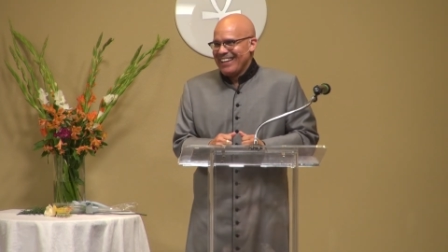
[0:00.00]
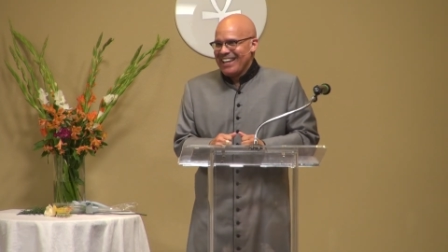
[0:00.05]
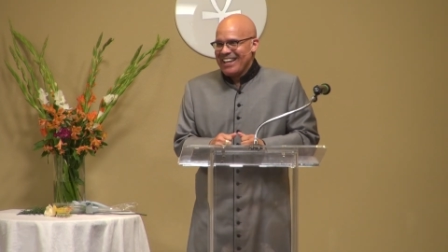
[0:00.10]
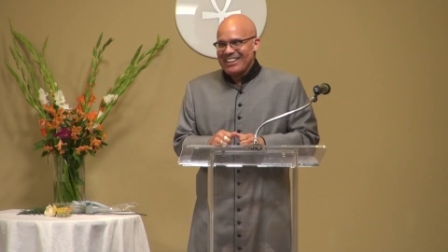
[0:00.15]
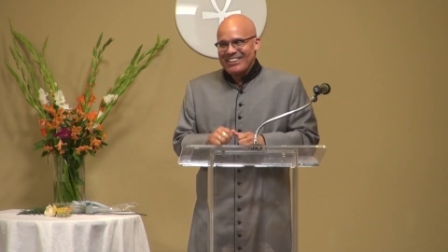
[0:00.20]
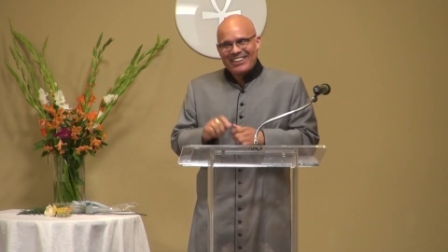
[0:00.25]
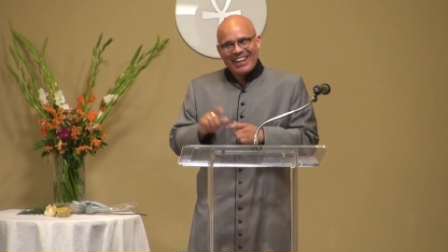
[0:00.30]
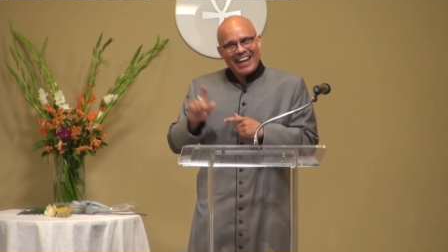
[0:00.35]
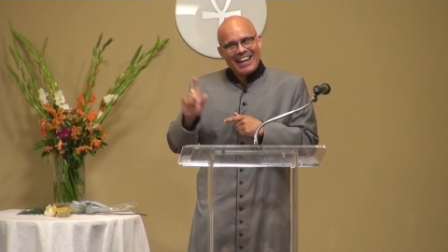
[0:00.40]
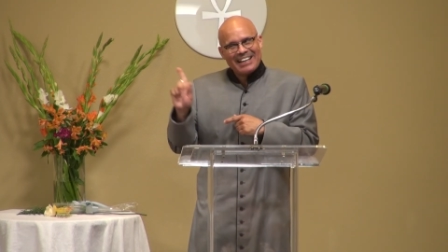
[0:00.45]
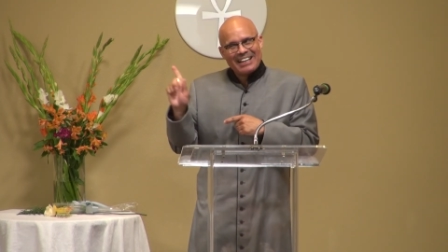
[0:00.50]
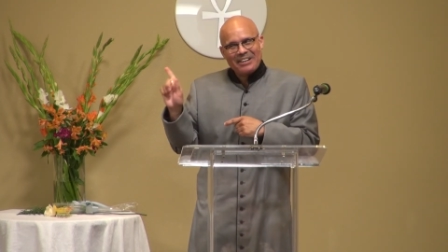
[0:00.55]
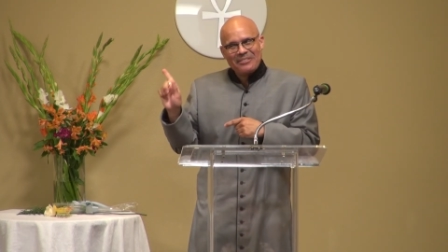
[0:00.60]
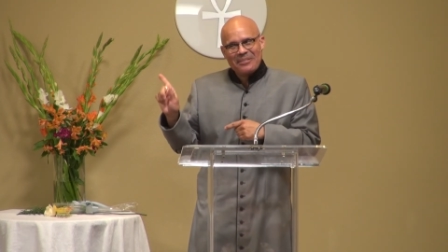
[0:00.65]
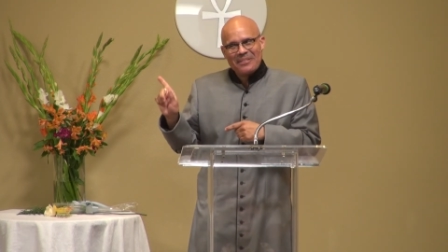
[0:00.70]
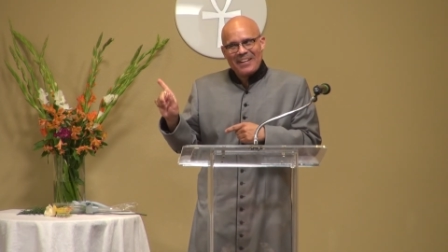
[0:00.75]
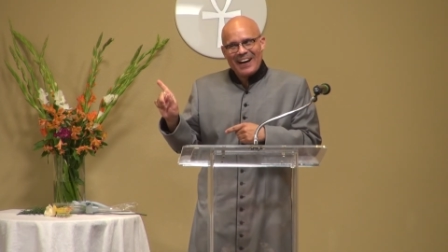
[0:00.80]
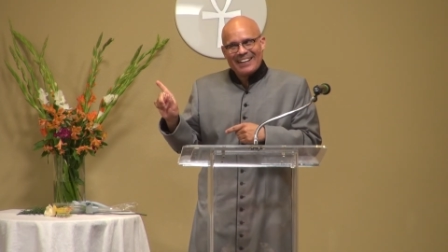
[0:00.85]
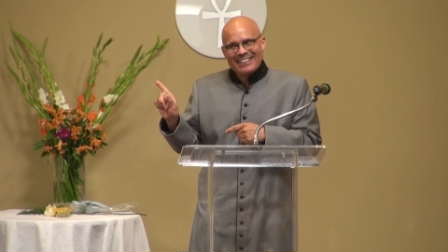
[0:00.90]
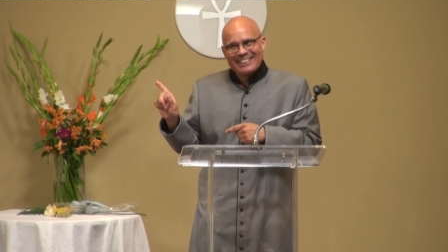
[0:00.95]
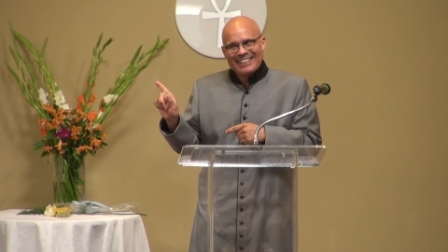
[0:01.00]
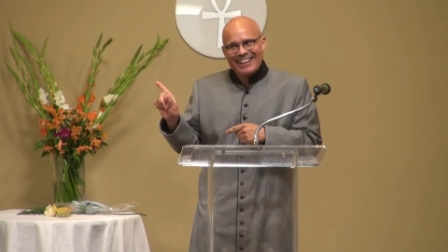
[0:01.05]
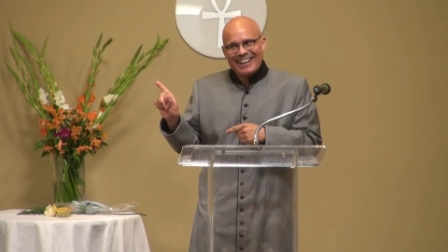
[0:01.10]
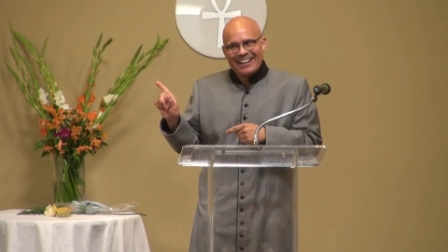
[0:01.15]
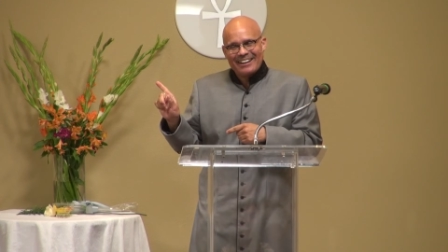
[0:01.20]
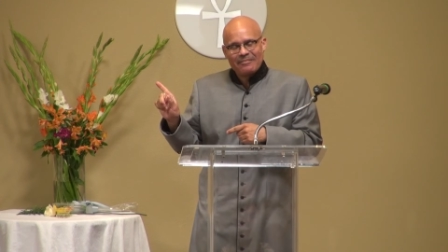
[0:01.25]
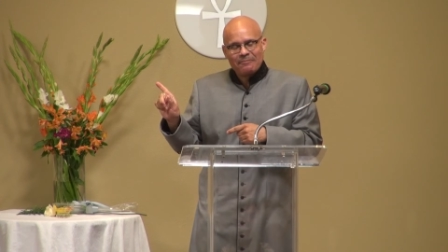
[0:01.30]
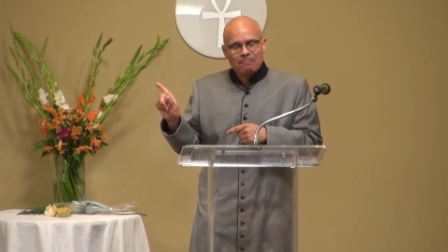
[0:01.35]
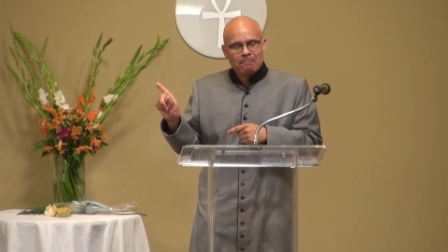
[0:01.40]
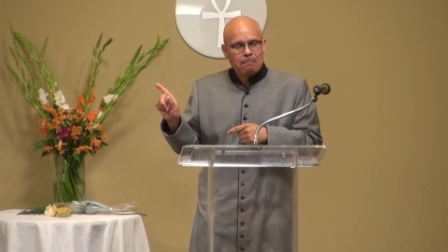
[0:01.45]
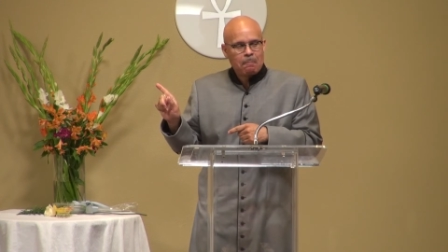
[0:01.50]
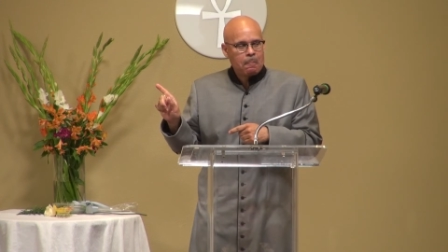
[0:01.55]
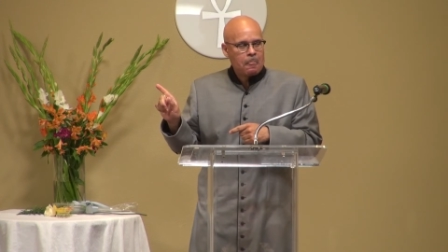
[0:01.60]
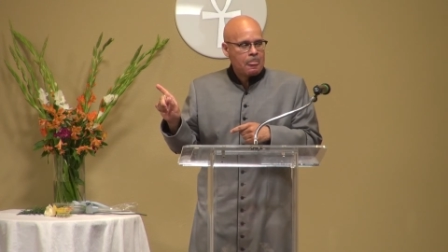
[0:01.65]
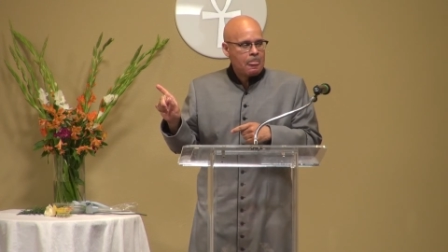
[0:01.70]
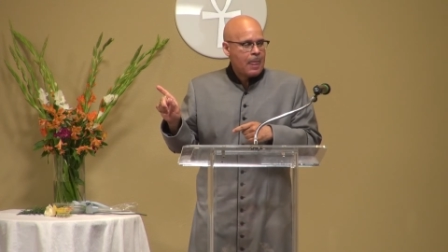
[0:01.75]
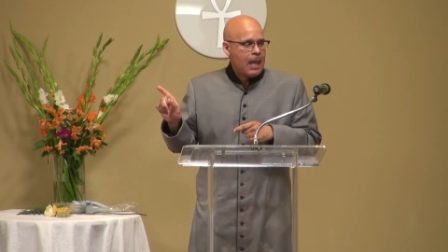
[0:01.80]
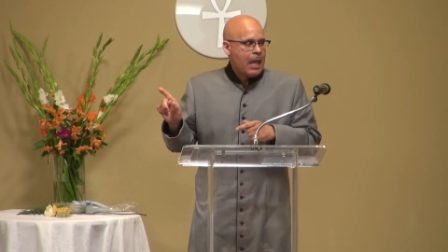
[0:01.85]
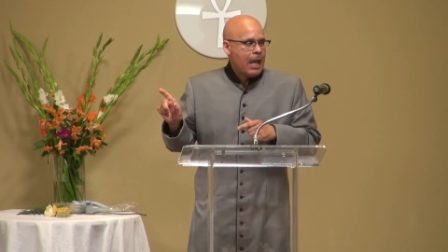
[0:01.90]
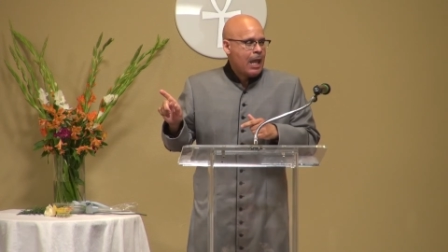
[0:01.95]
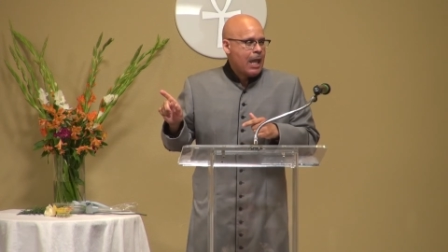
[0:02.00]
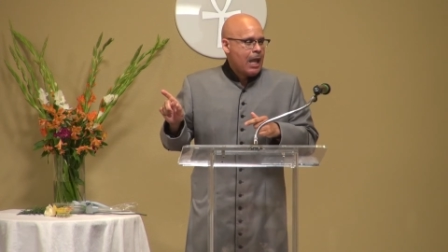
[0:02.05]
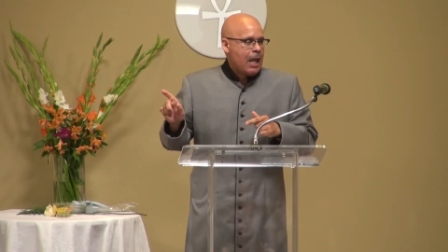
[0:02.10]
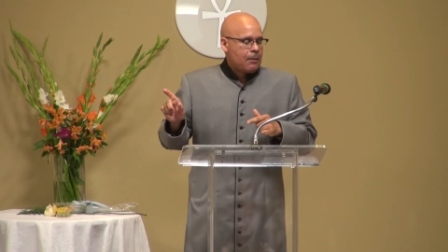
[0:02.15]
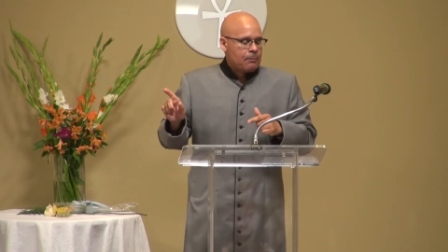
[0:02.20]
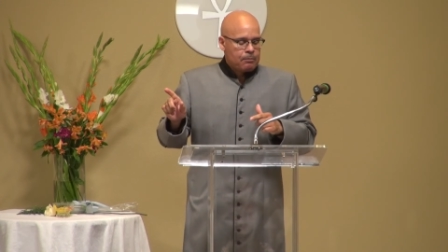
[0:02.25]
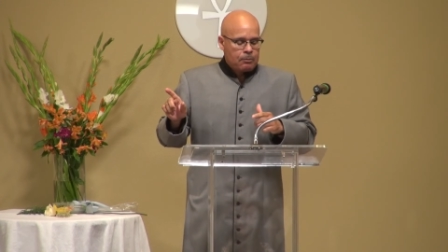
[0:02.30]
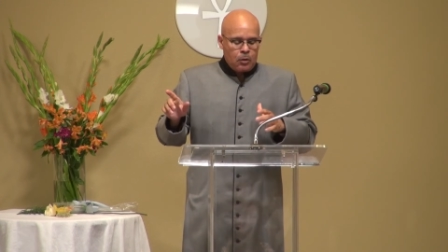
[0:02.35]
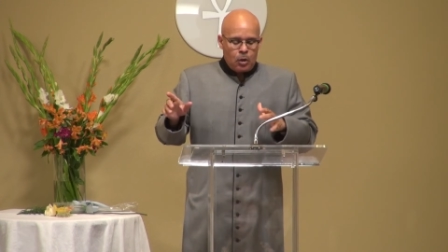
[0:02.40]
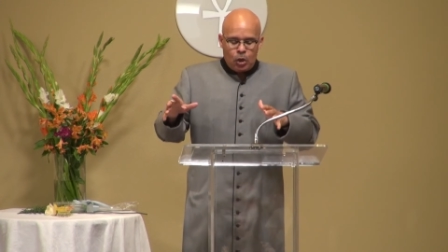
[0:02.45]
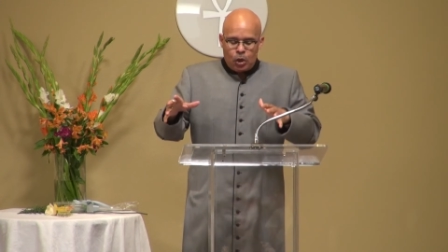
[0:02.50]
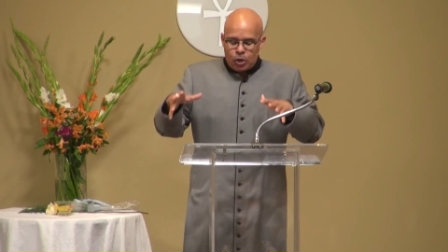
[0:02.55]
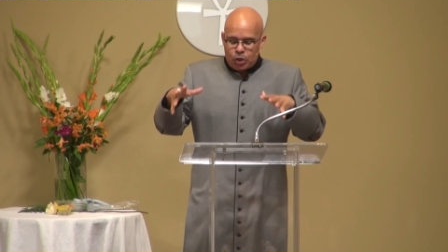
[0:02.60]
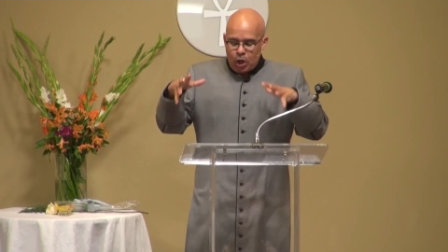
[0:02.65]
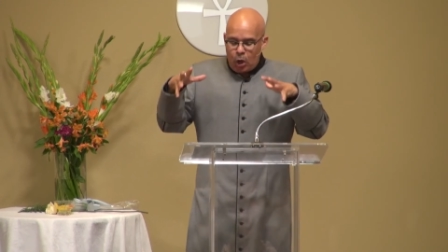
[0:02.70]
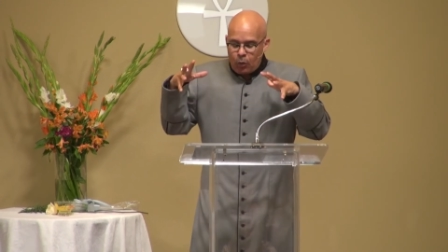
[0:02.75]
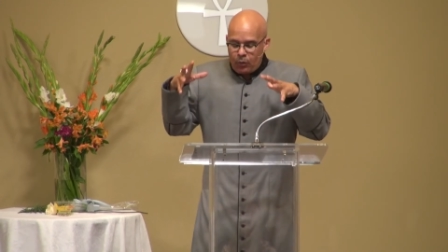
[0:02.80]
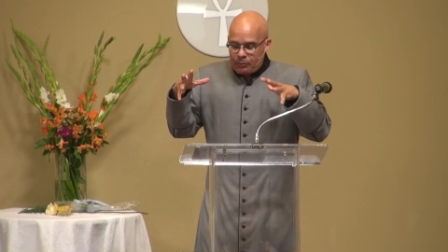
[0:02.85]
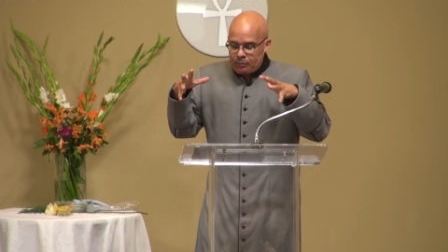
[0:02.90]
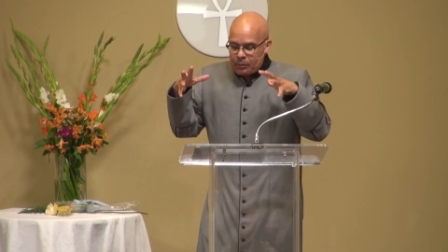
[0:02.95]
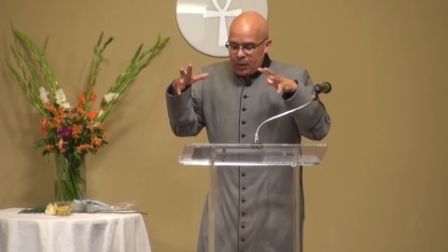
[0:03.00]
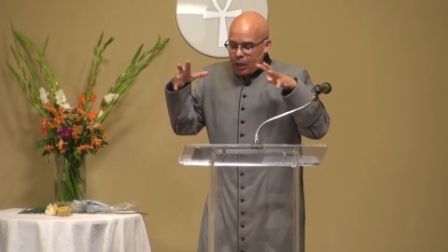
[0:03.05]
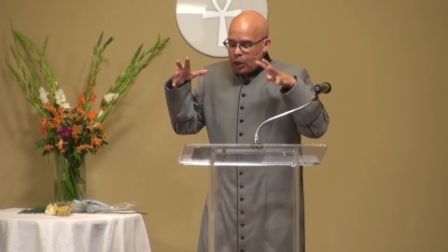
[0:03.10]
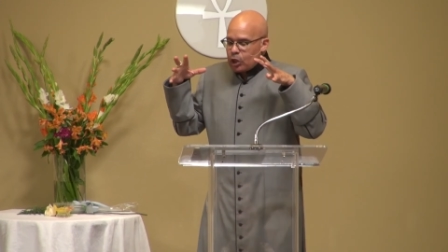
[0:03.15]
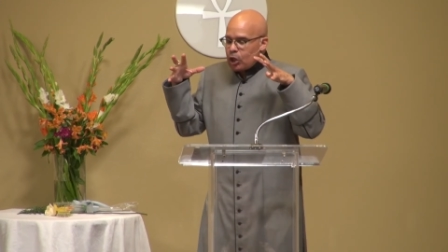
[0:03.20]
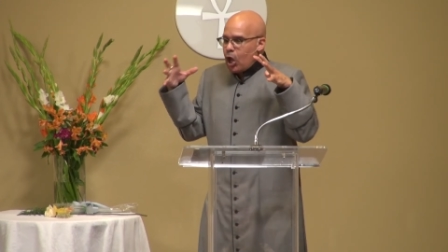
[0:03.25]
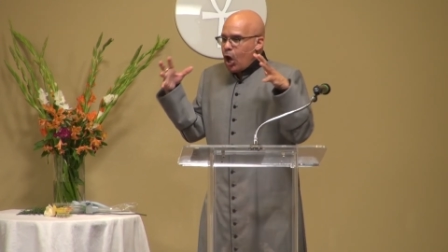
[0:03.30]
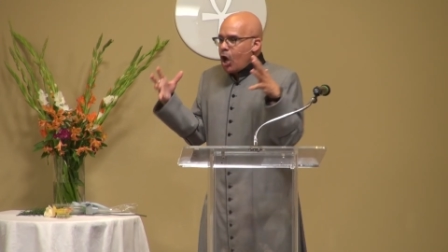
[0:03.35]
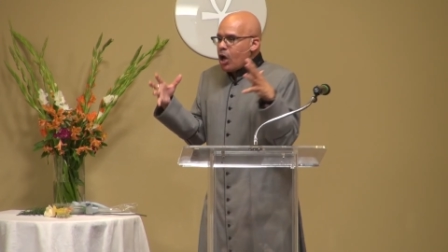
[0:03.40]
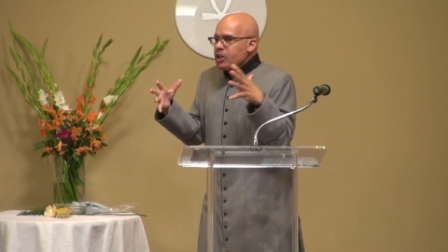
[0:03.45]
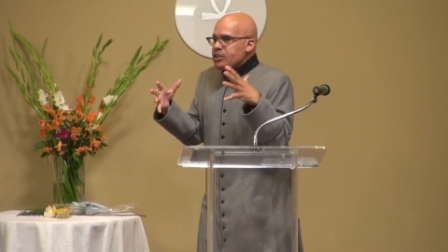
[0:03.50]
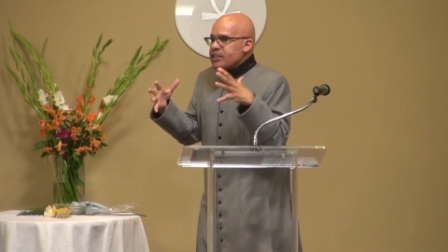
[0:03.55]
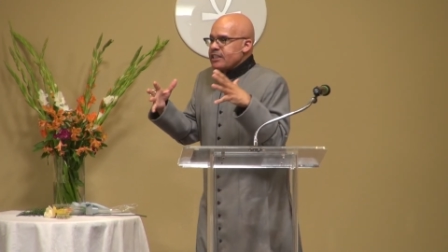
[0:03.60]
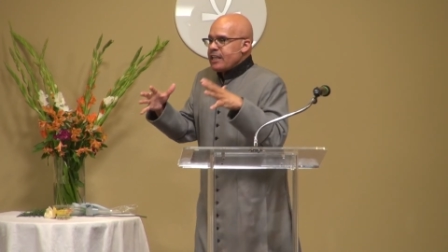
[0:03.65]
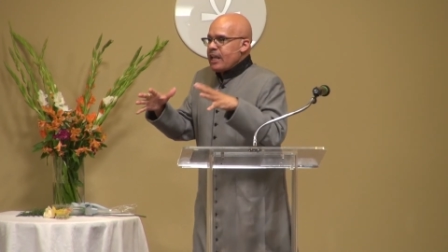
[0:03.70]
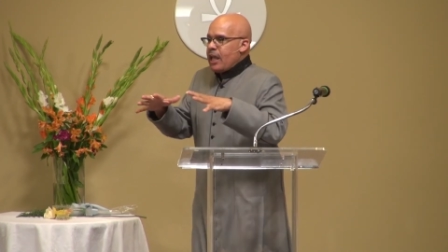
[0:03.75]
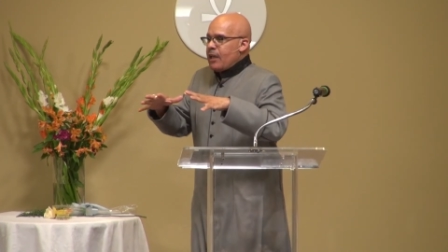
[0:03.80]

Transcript: You can't leave them out there. So, Lost,